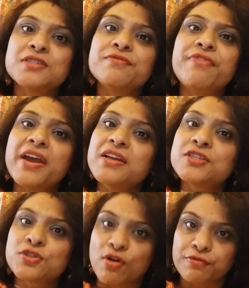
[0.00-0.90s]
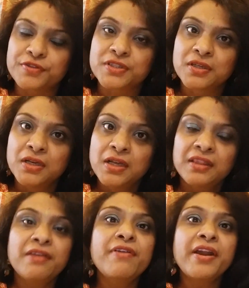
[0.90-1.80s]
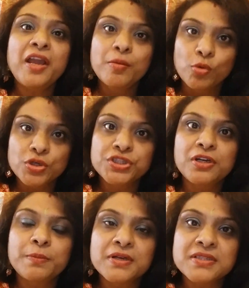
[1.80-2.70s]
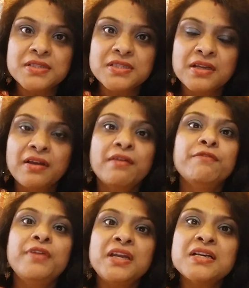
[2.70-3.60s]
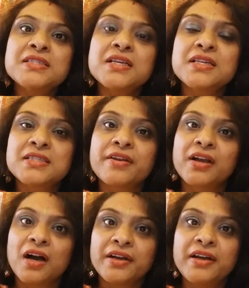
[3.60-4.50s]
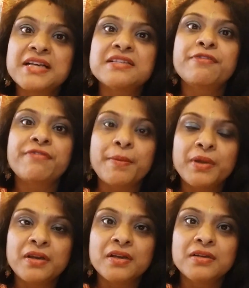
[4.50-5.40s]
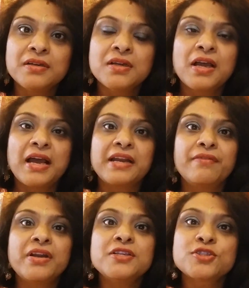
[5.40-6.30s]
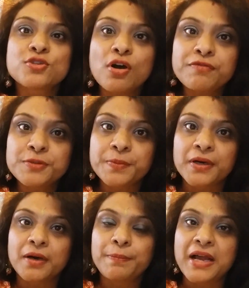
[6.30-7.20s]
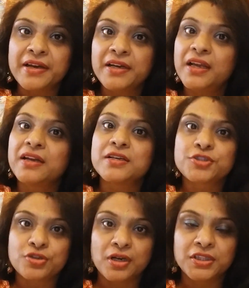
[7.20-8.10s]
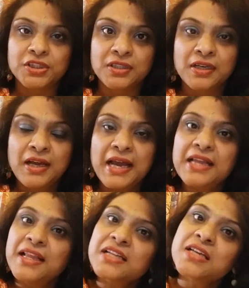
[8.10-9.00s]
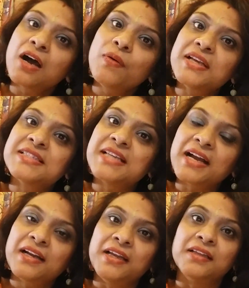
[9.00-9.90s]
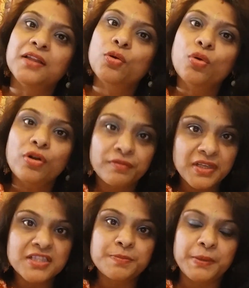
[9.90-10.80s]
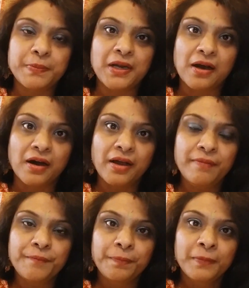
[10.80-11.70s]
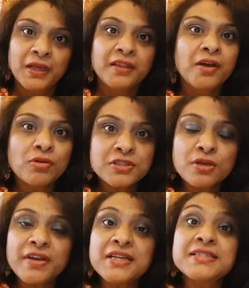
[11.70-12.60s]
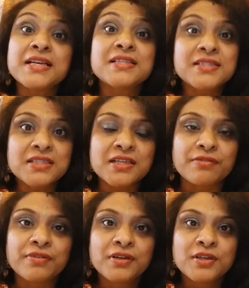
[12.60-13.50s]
is very soft. They're very emotional persons. Venus is regarded as a feminine and a very soft uh, planet in astrology. And that's how exactly the core of these people are. They're also very sensitive